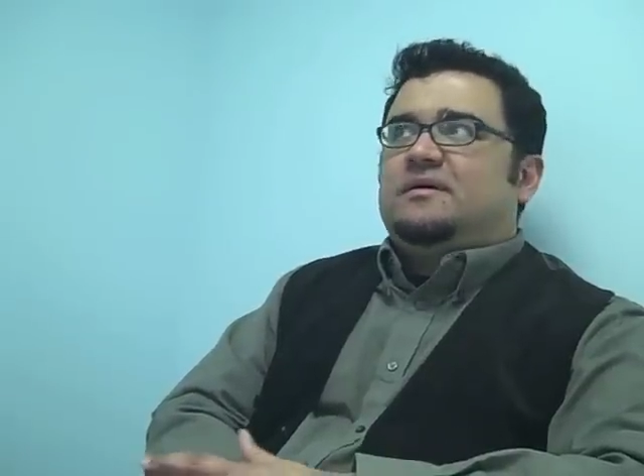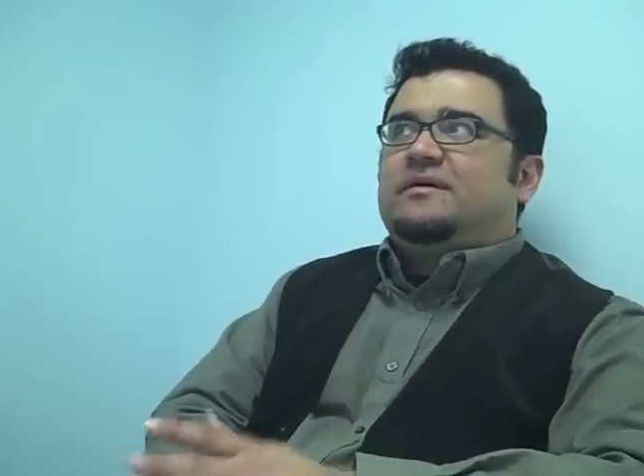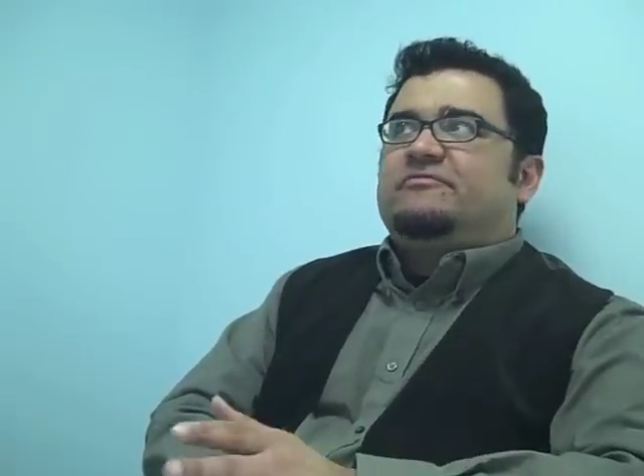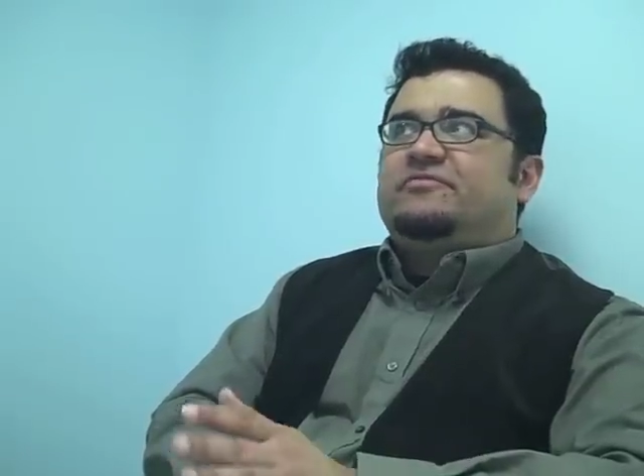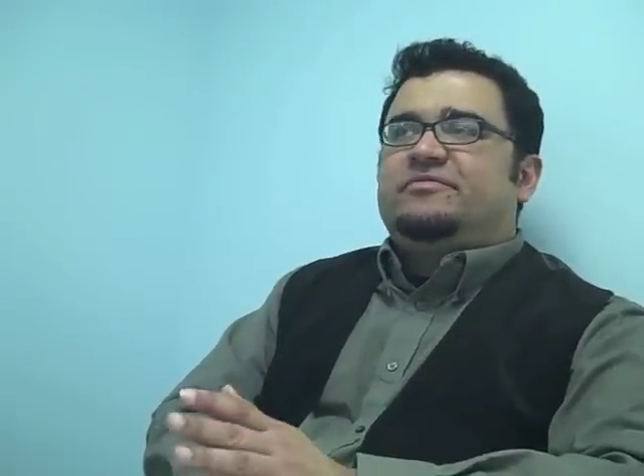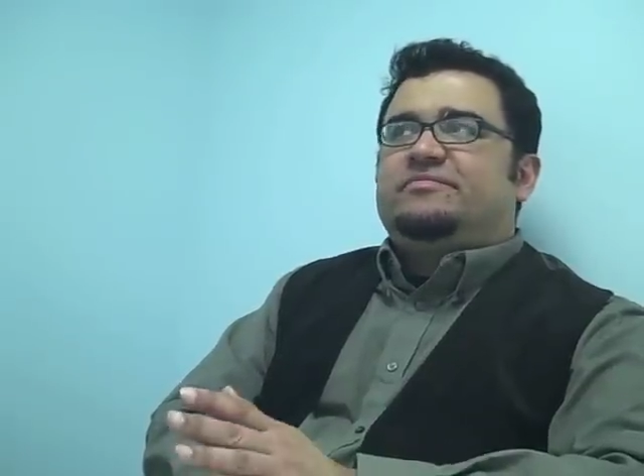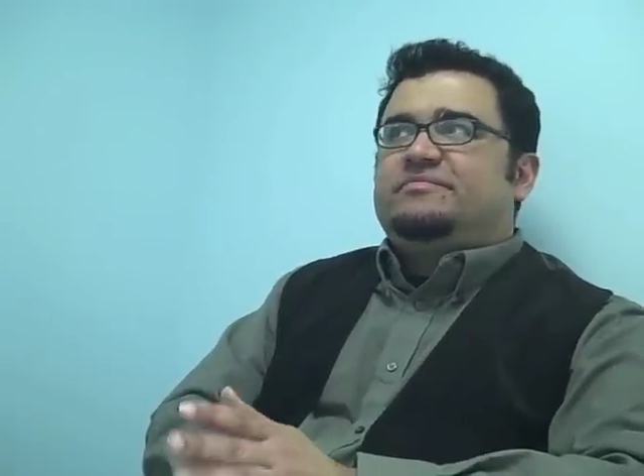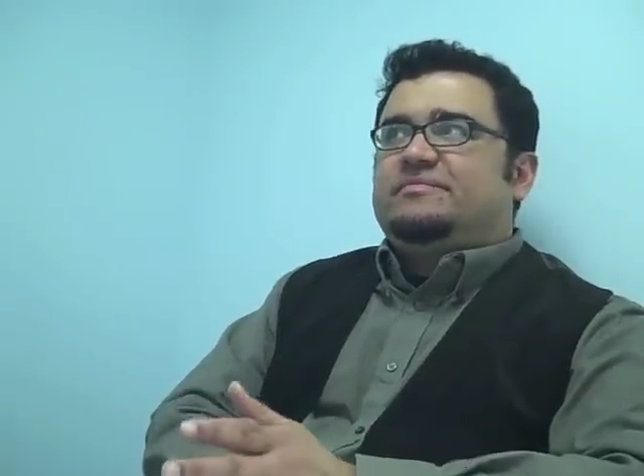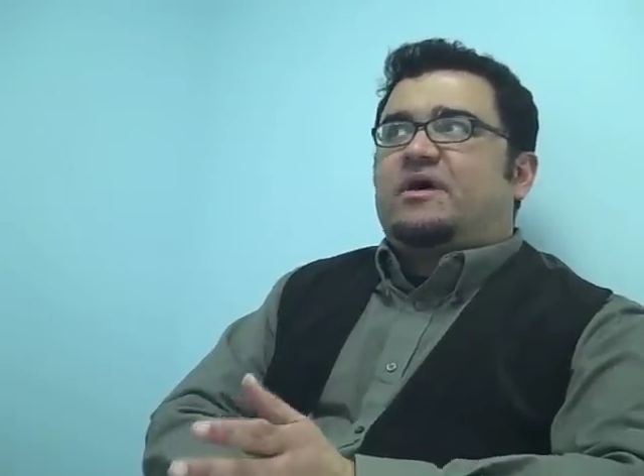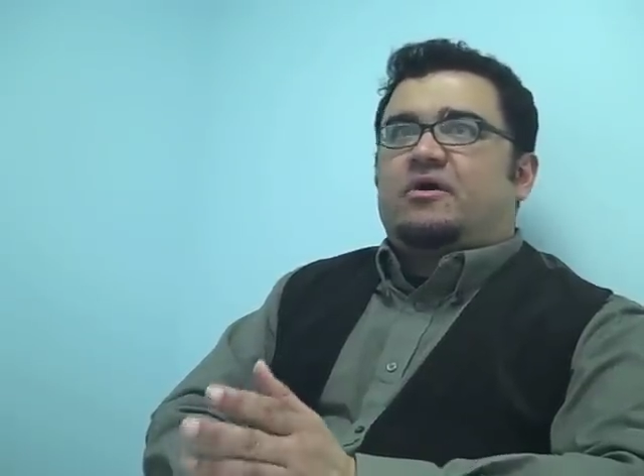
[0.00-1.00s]
of
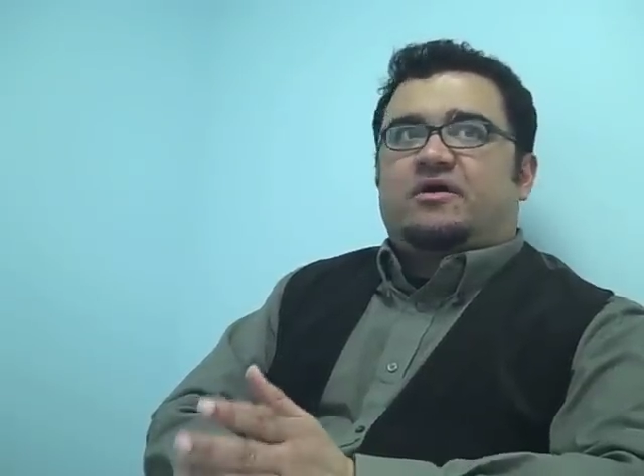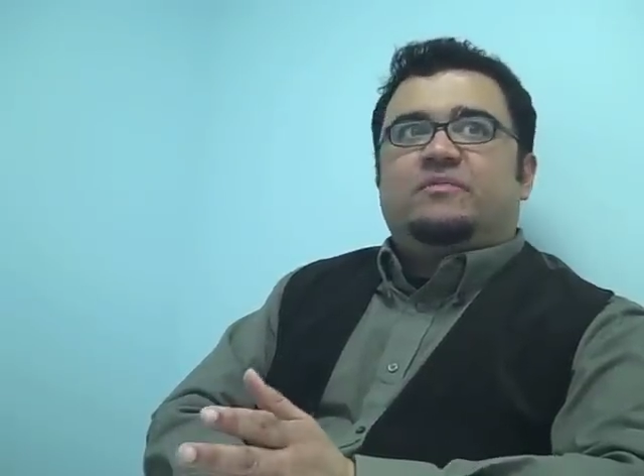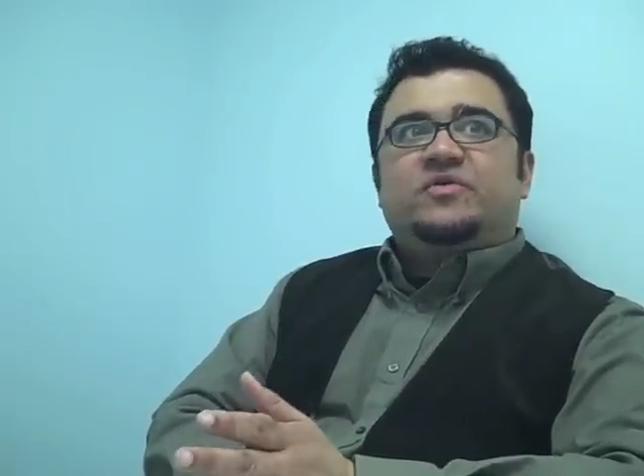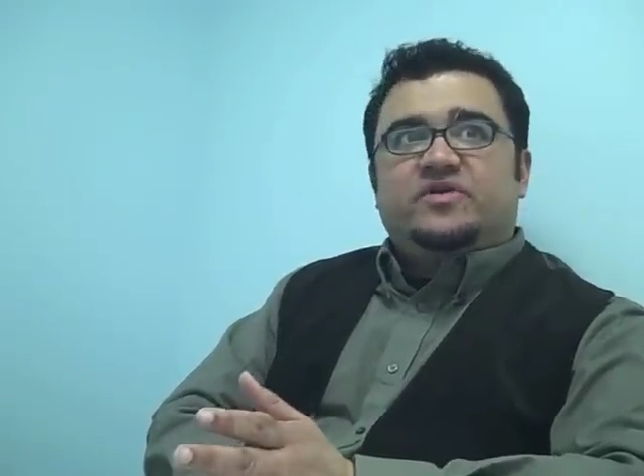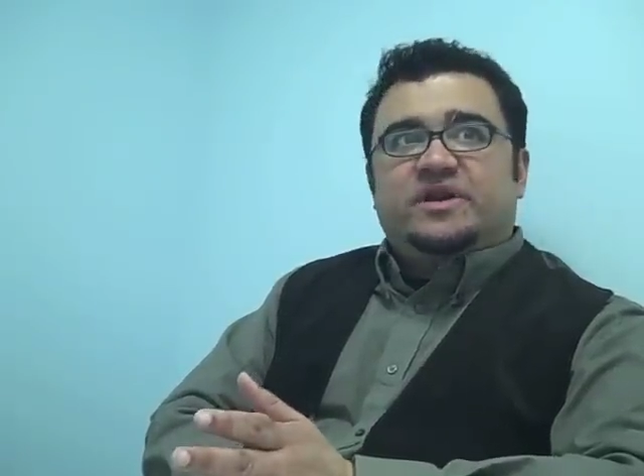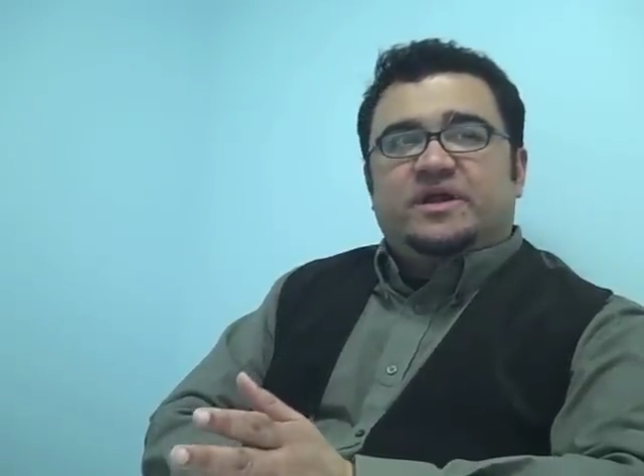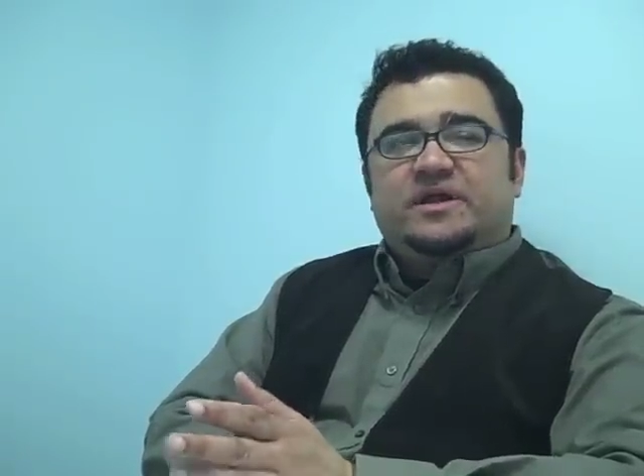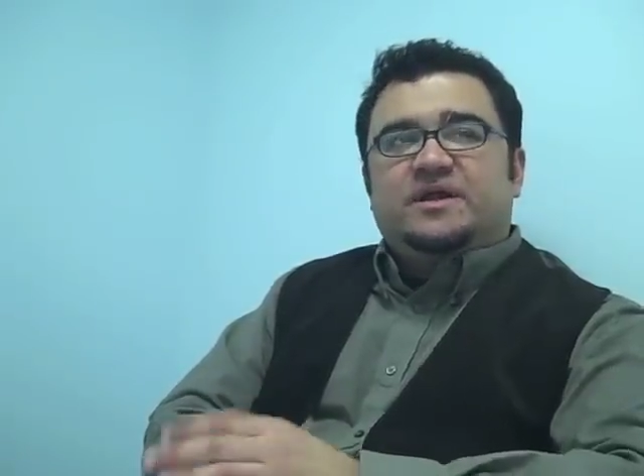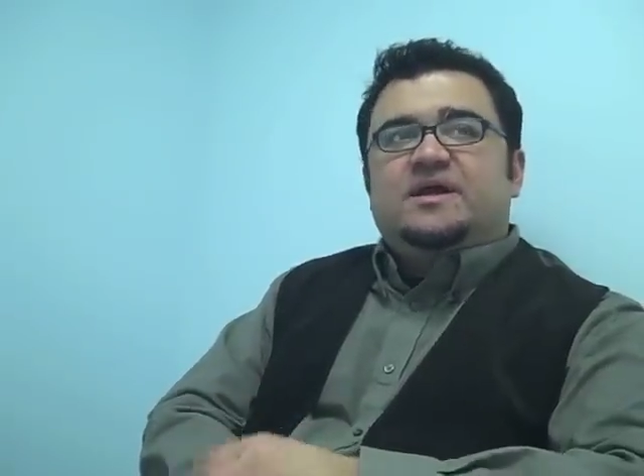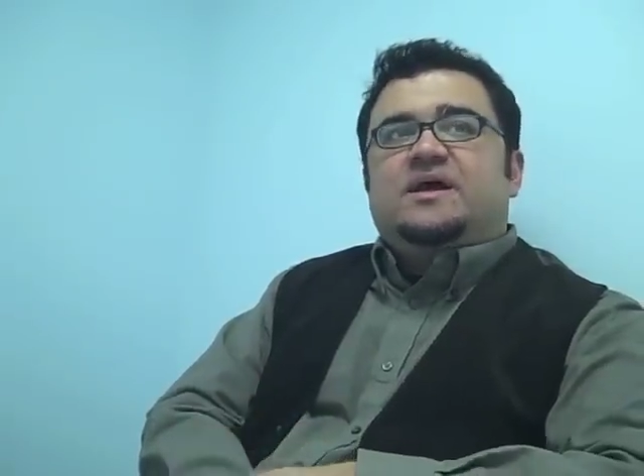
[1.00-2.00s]
our community.